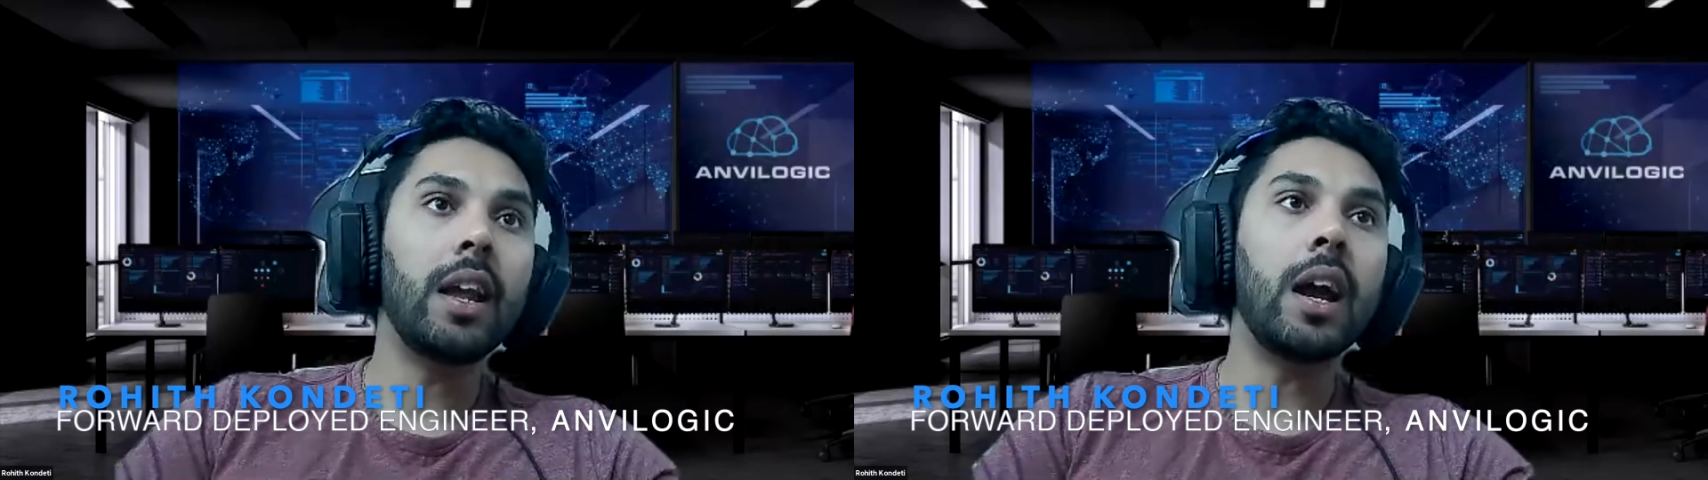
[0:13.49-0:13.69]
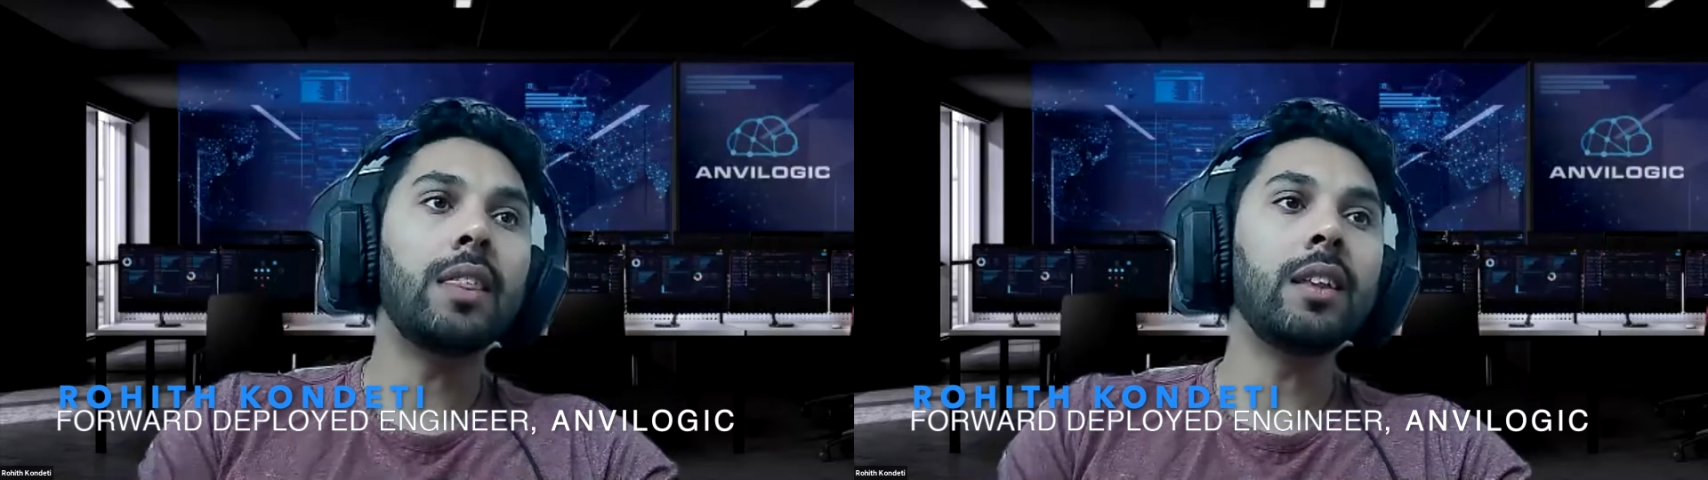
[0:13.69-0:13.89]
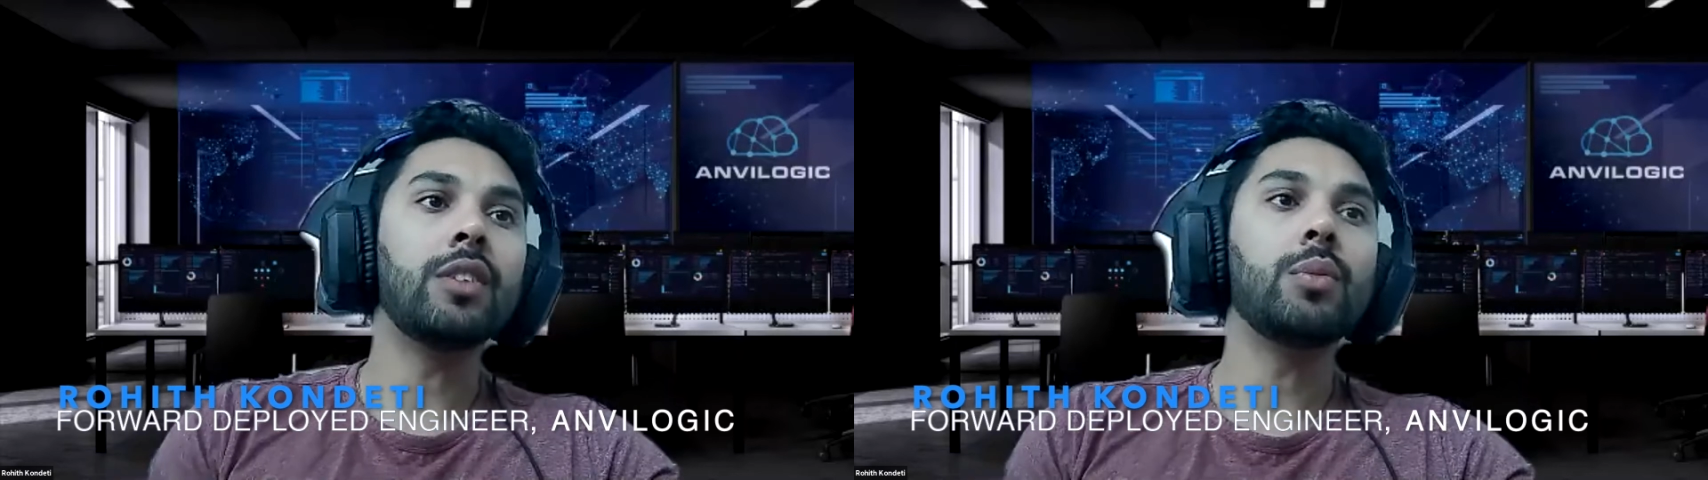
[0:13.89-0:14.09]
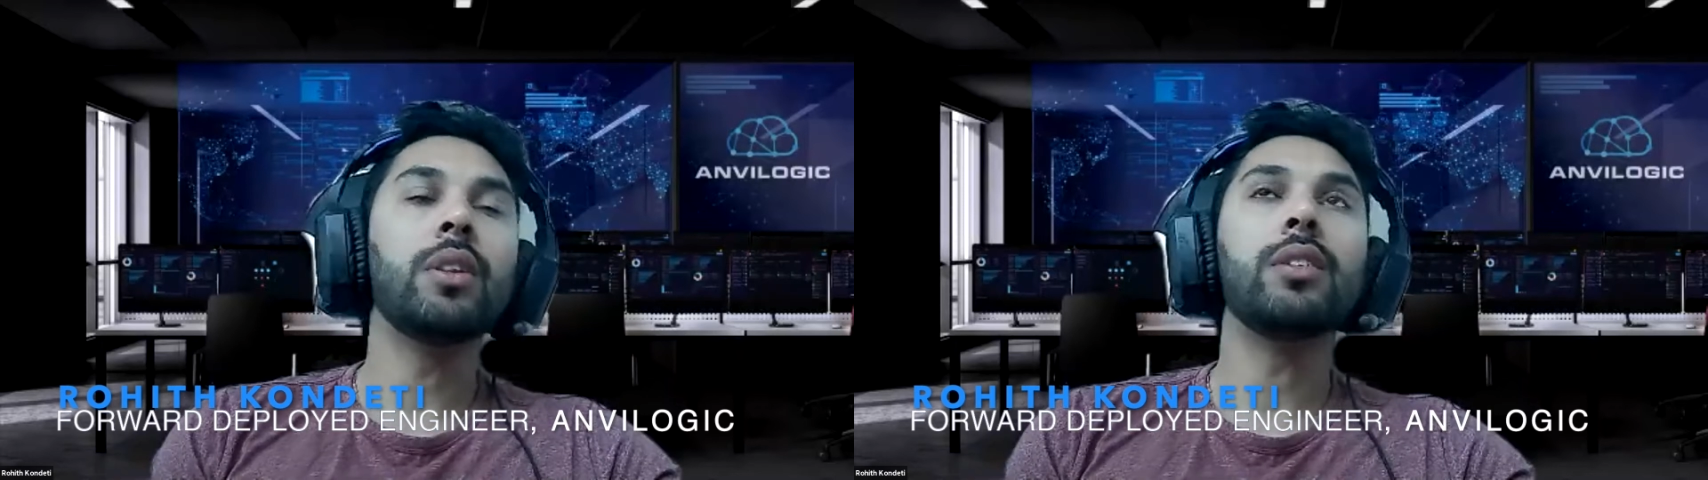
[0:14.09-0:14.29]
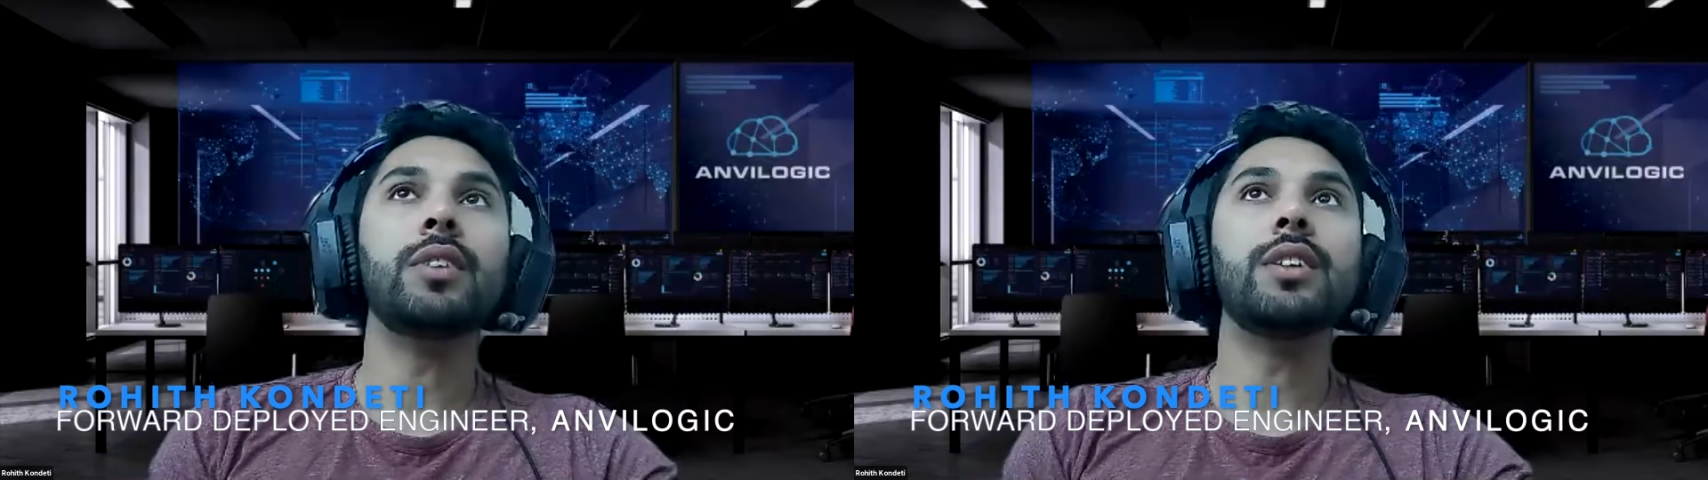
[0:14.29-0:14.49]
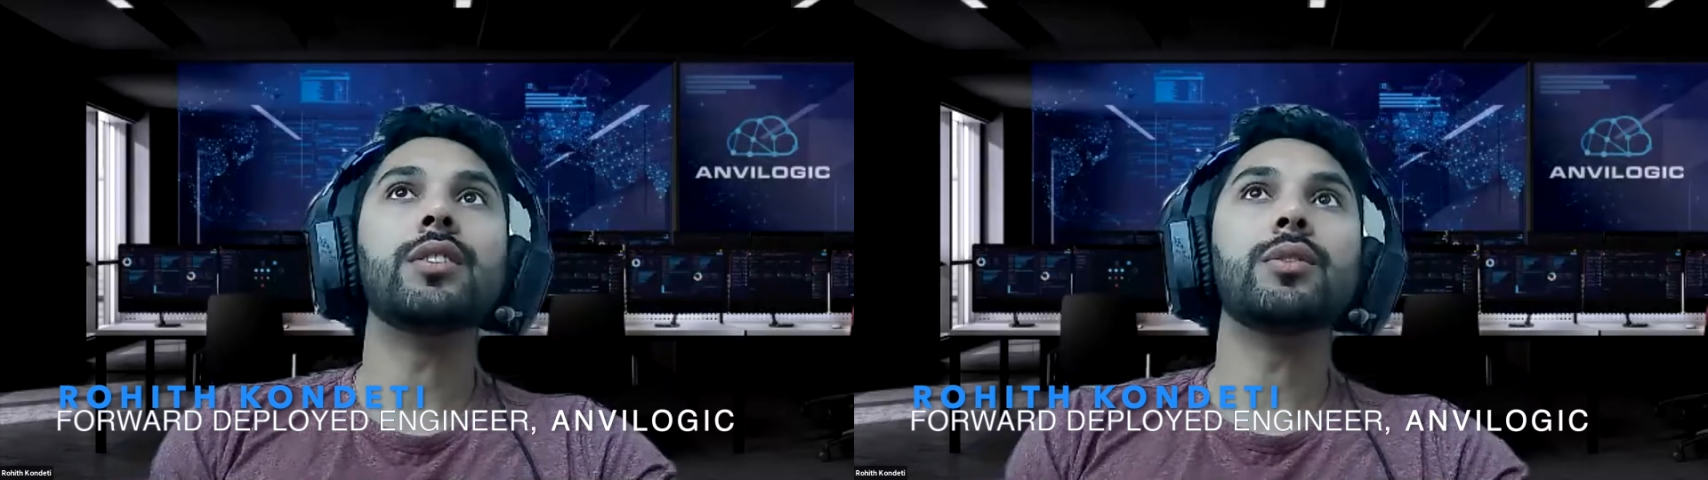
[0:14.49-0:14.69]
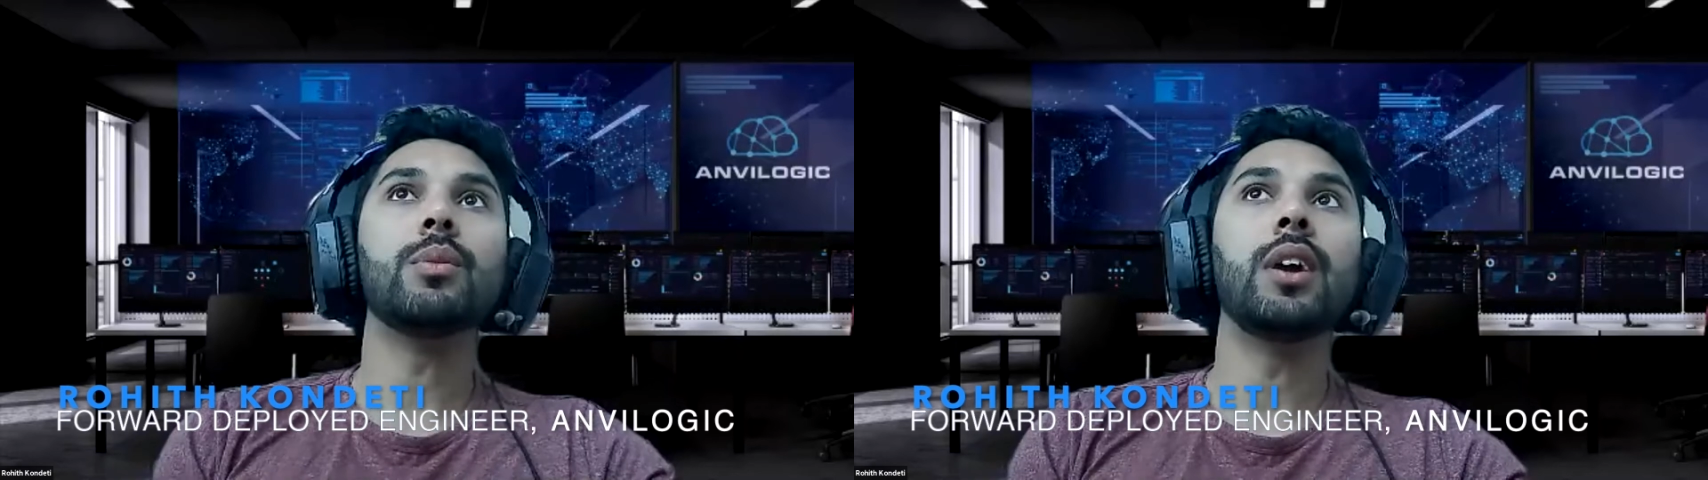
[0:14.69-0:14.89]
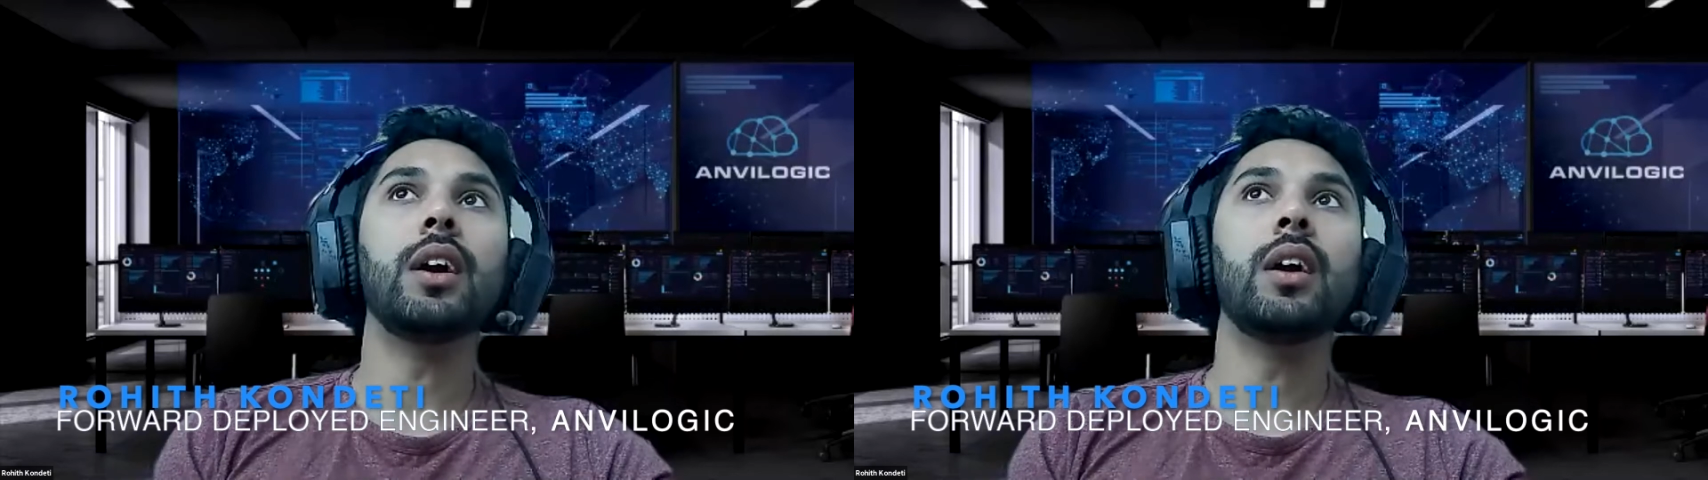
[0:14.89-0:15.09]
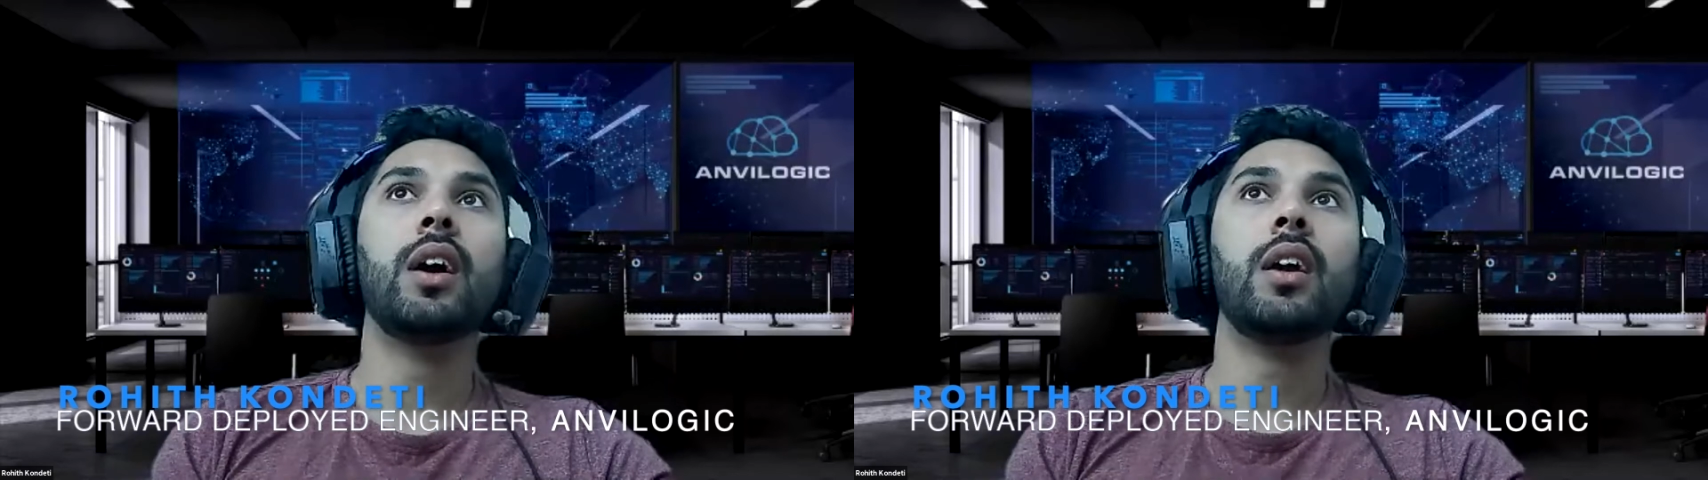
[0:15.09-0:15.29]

And I think that's one of the reasons why,